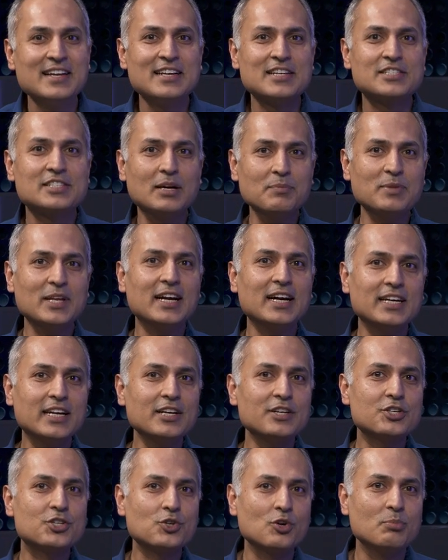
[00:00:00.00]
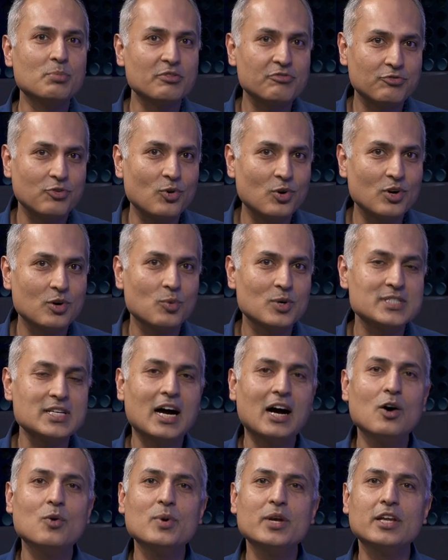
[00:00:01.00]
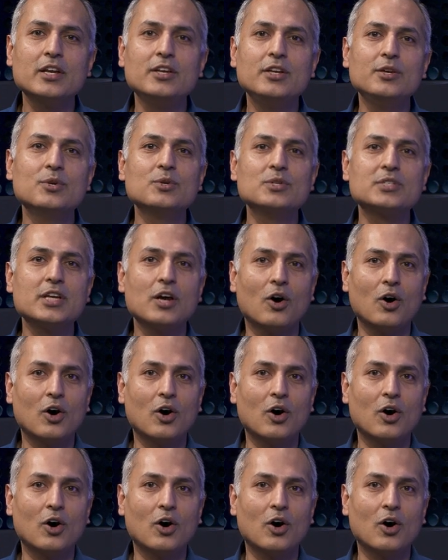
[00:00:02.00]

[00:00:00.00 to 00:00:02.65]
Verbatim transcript: Something I didn't show before was how we can use the